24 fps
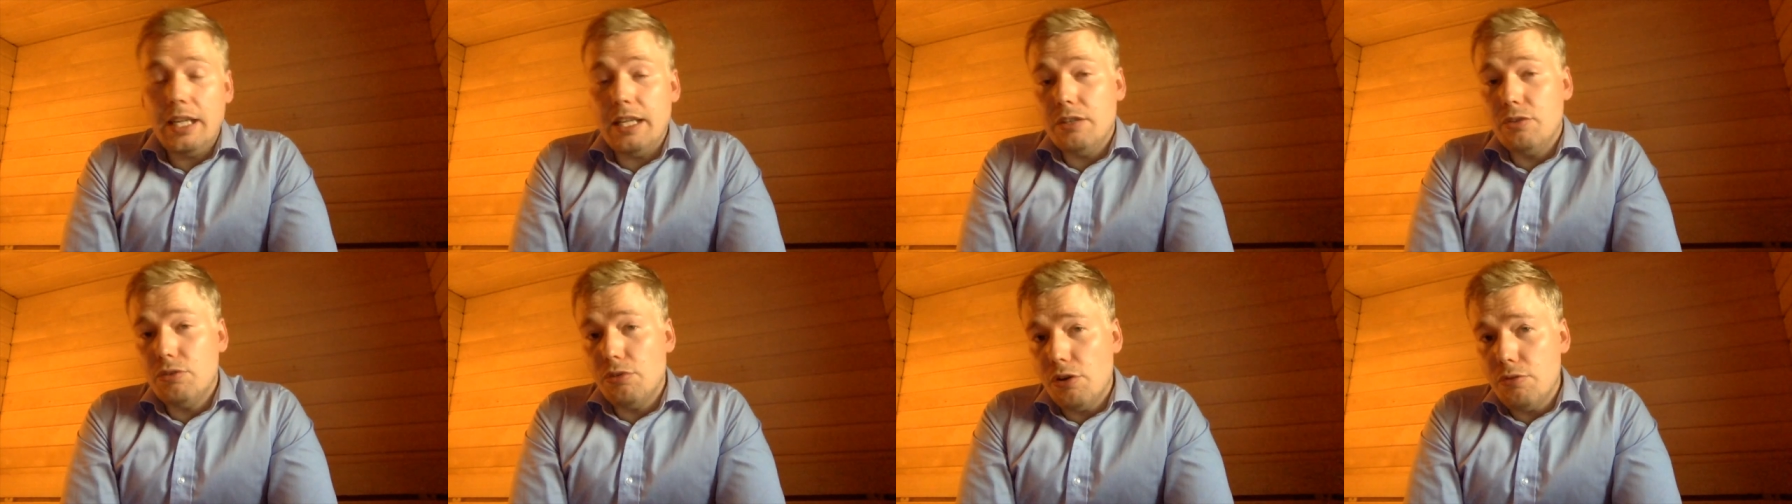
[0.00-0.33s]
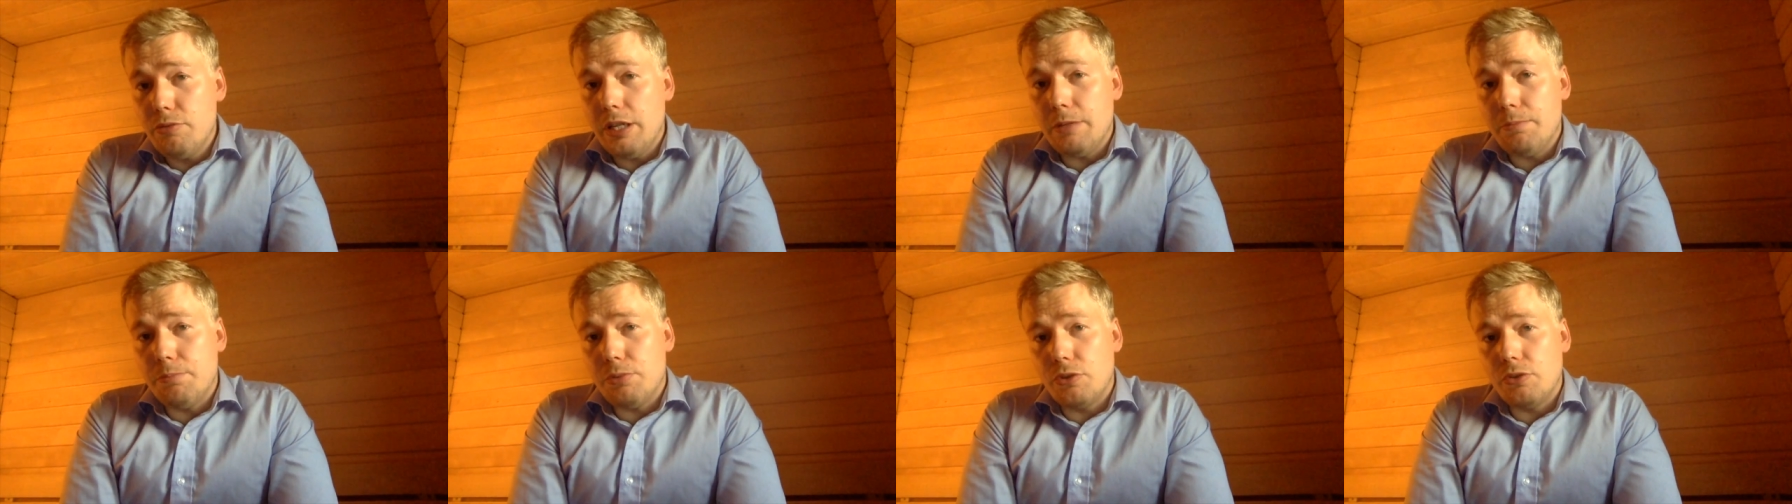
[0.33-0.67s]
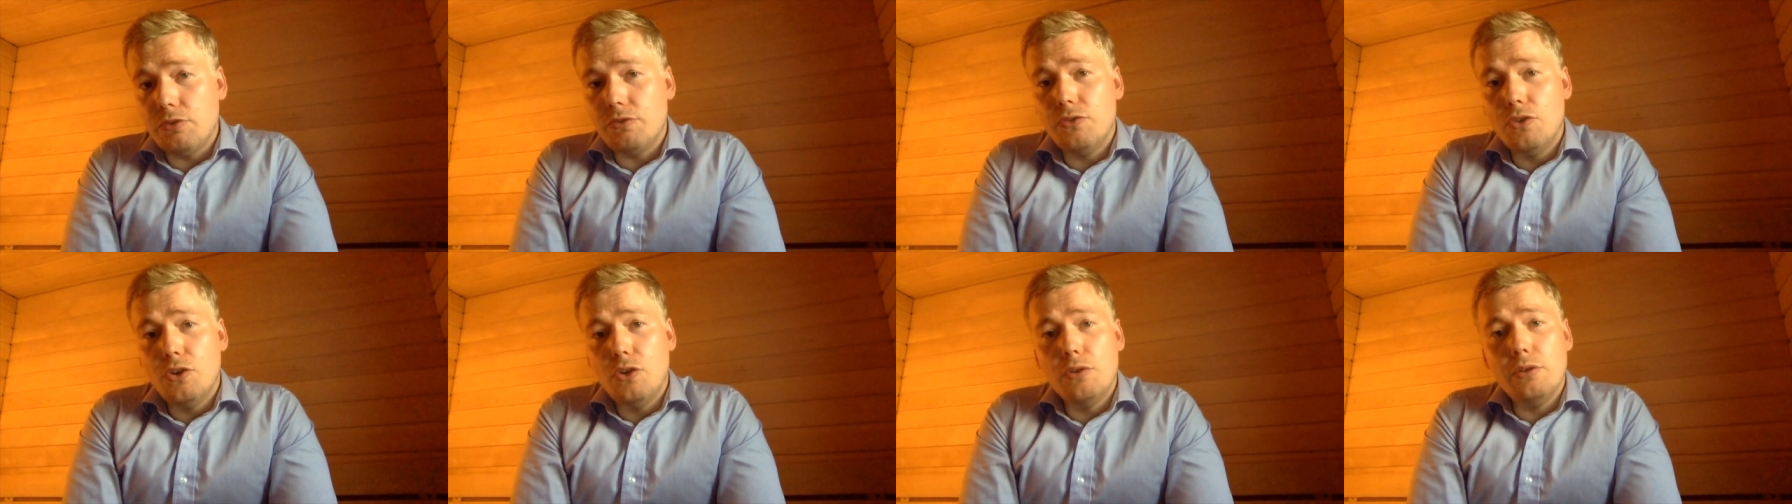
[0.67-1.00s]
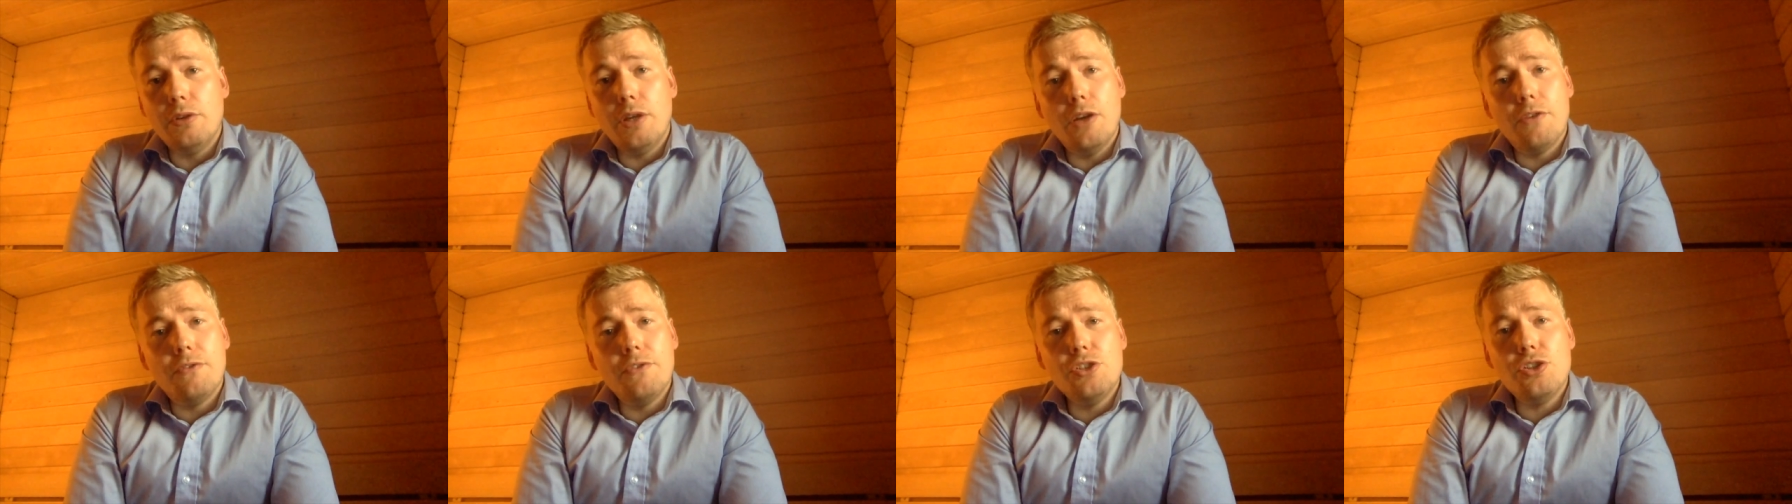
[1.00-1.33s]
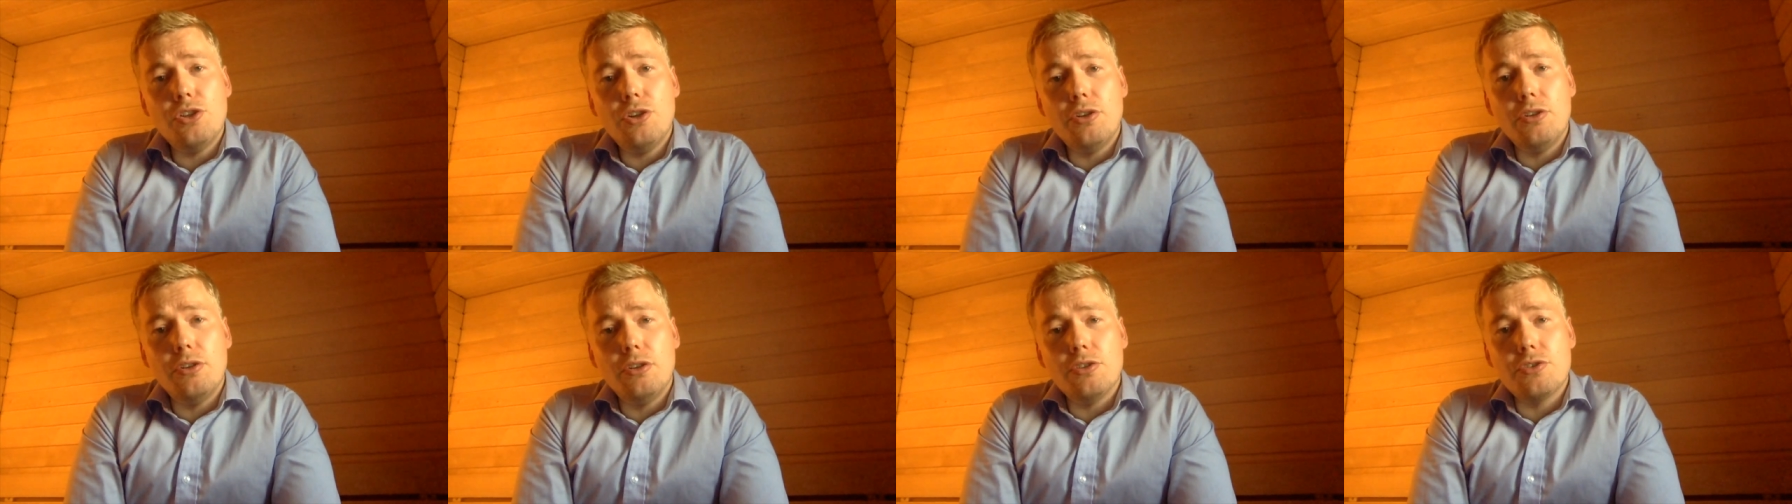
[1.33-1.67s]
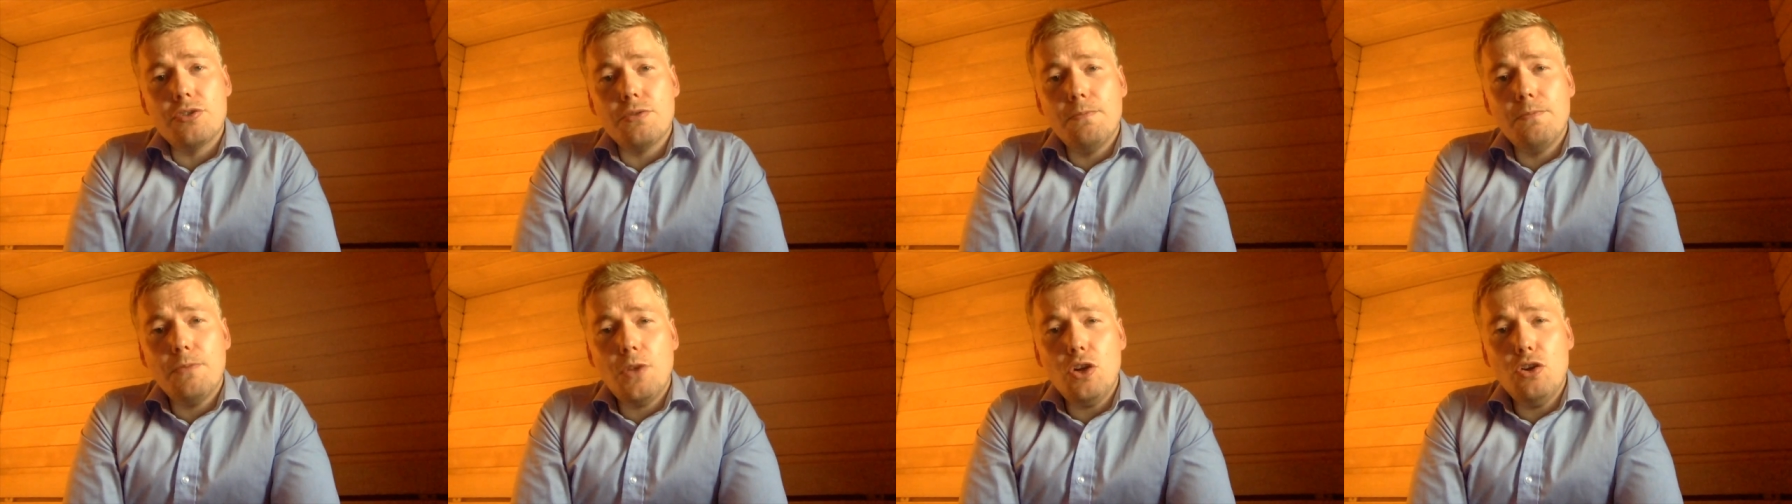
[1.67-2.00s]
a growing portfolio of
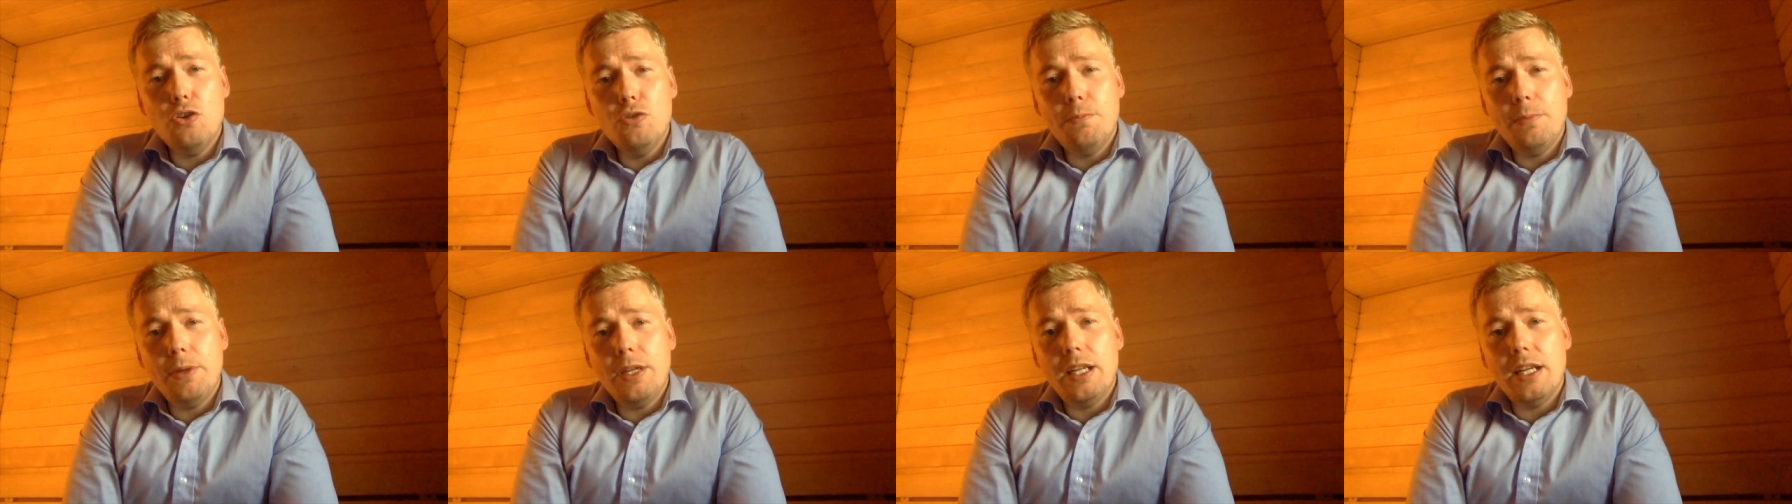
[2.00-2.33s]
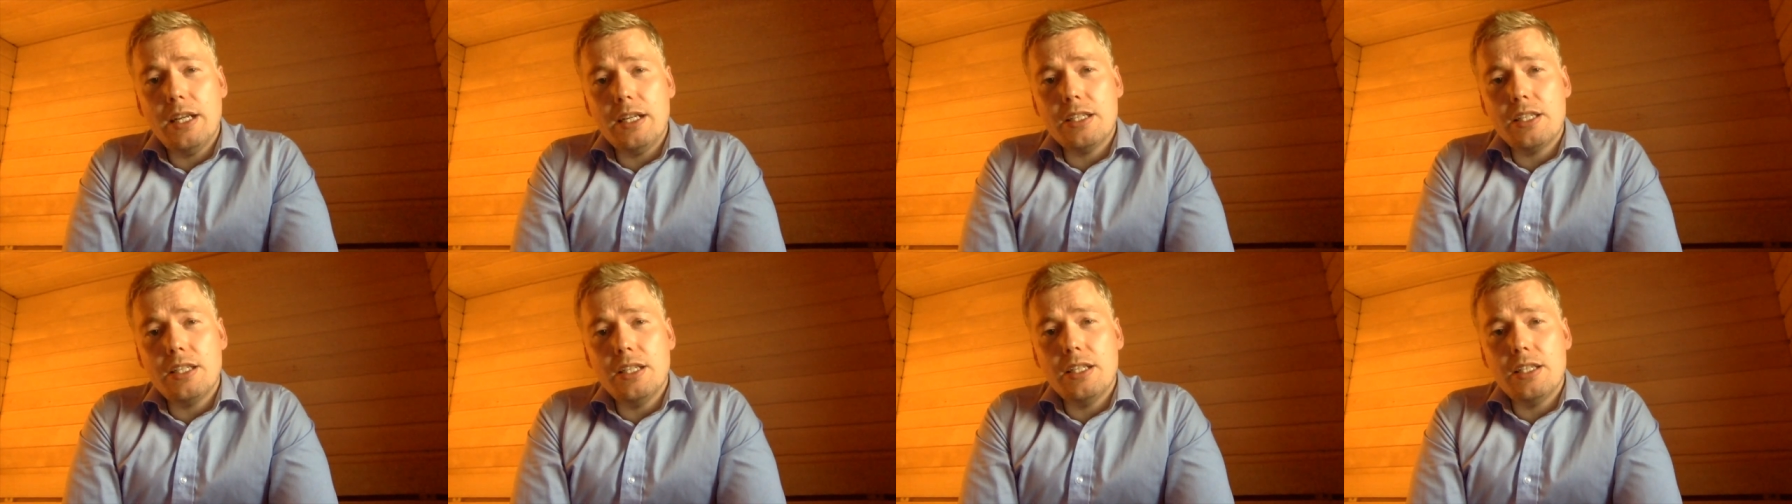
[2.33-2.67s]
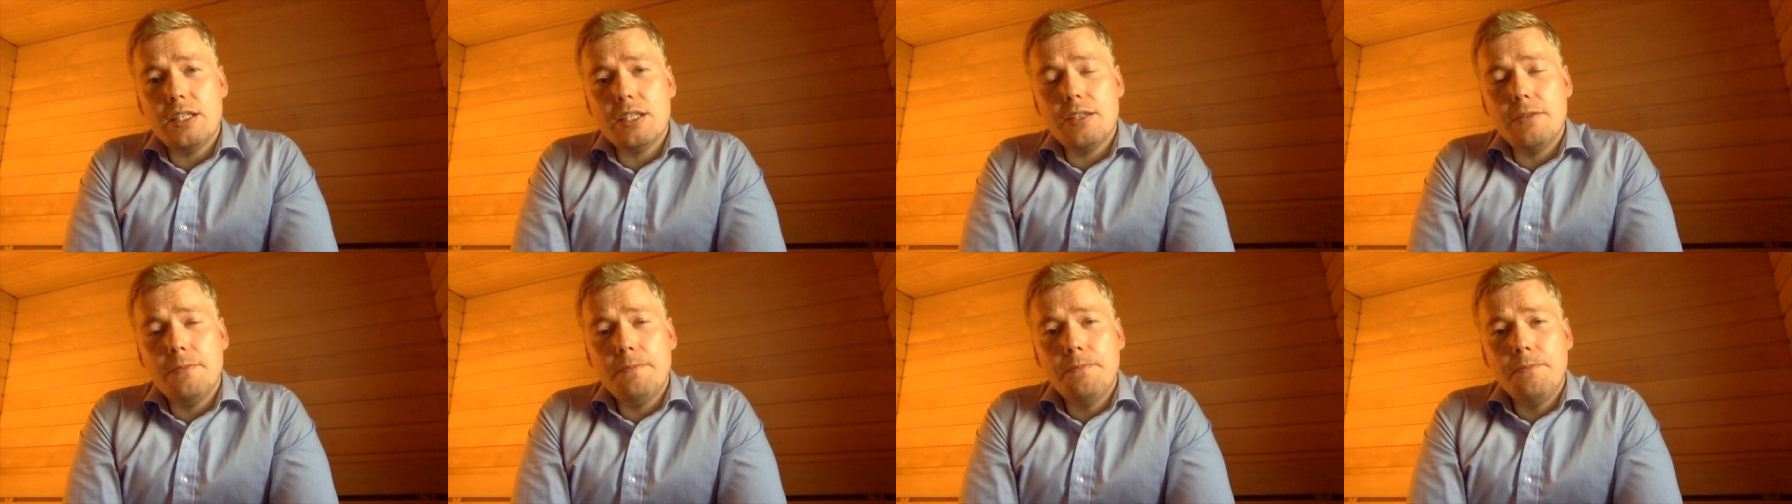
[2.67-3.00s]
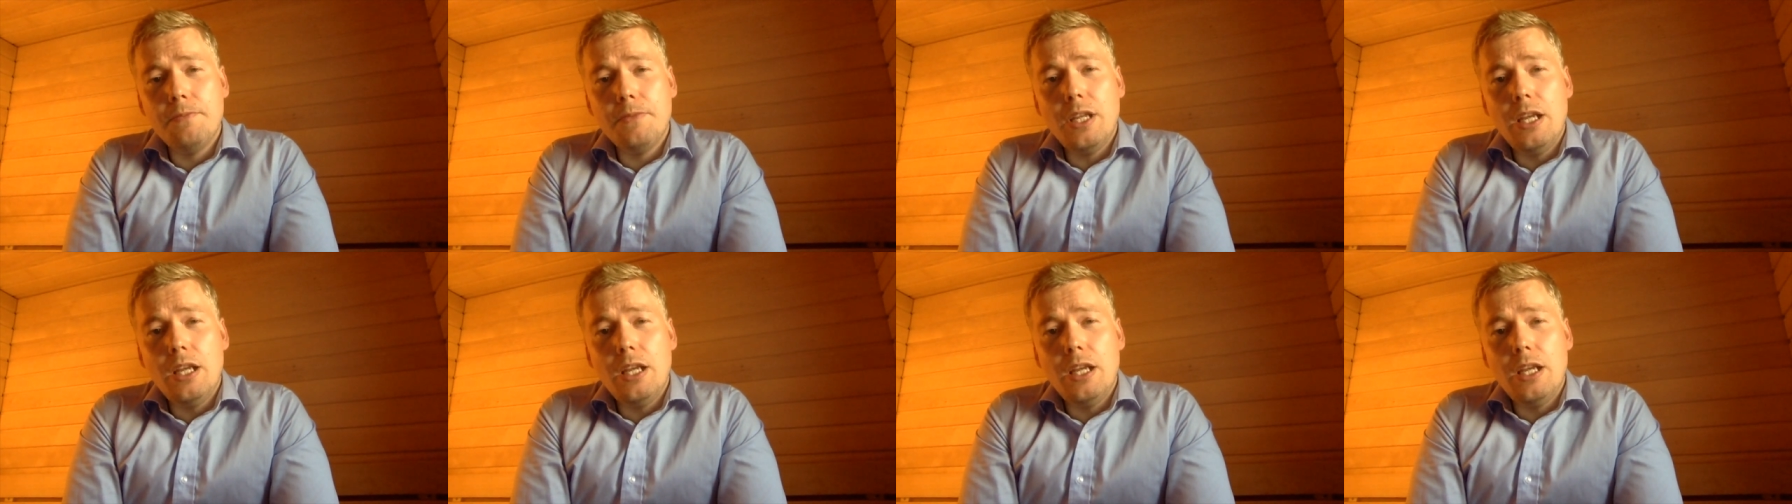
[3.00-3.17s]
journals open access